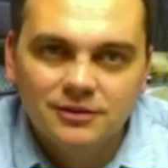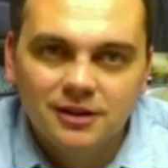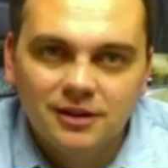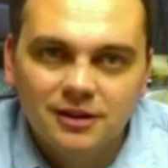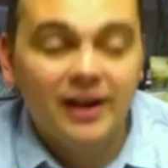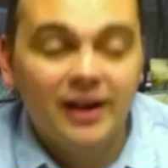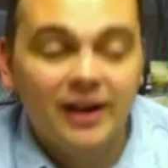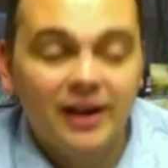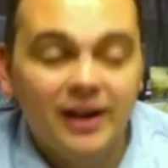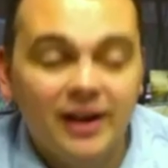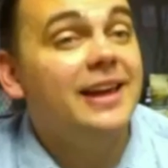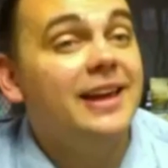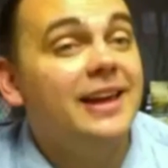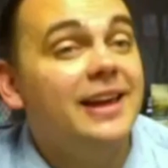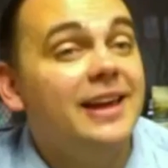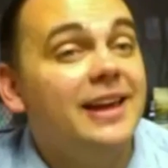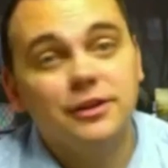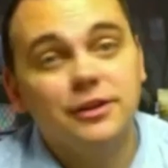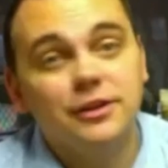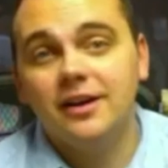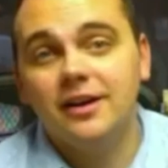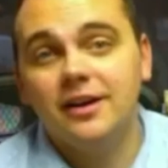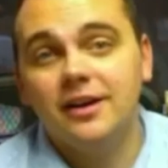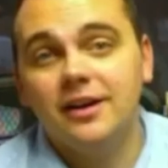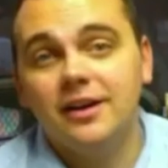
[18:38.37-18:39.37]
All right. Get
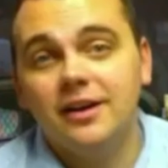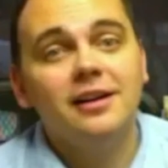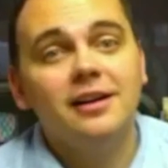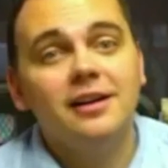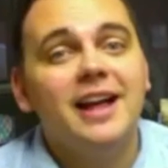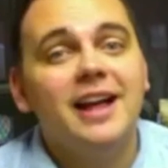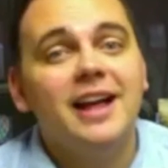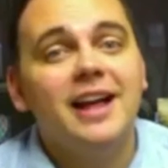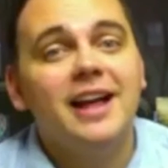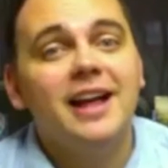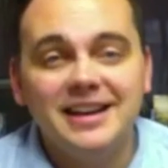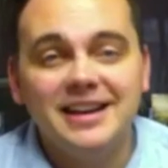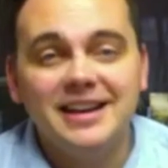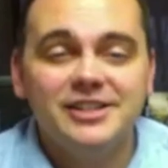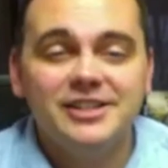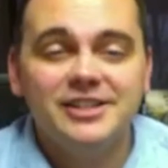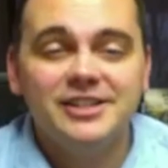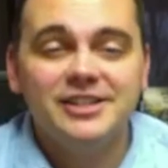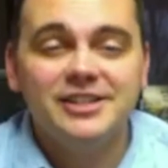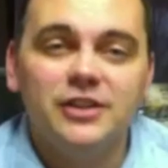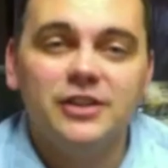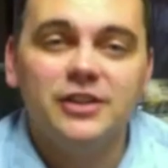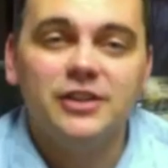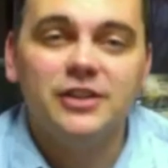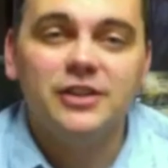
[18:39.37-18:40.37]
out there and
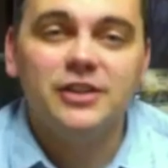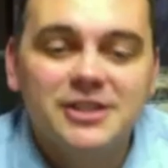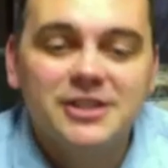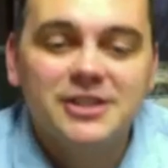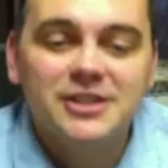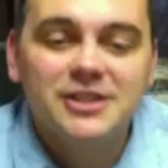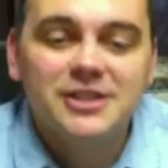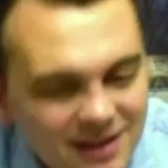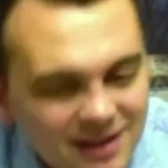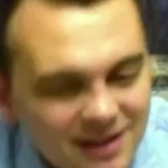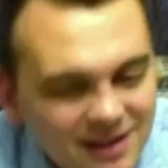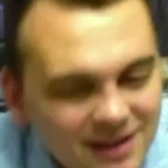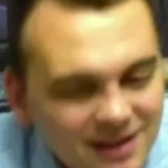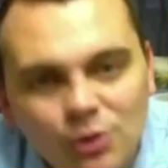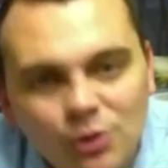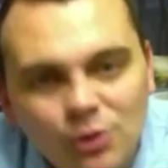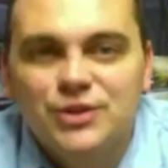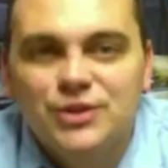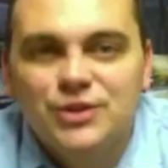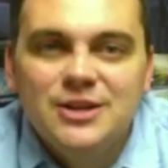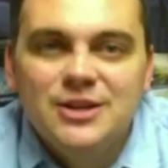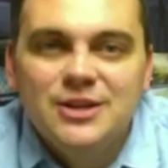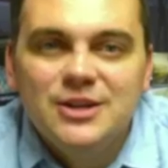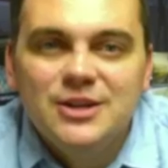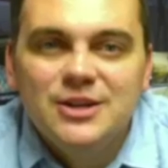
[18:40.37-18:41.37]
nix your limits. We'll
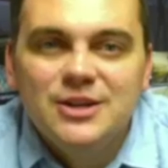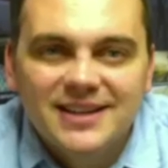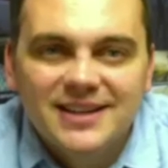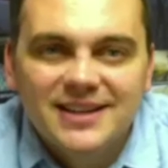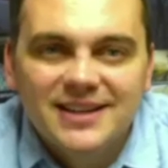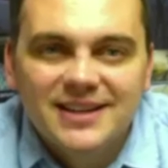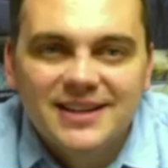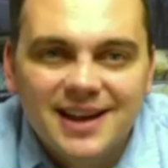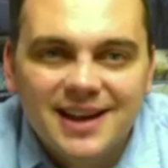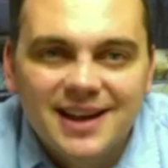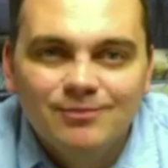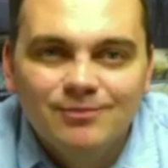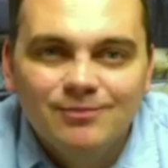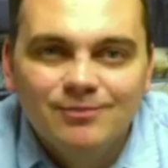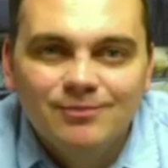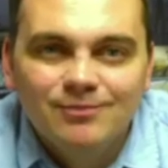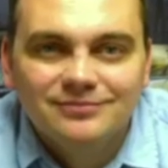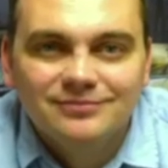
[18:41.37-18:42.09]
see you next time.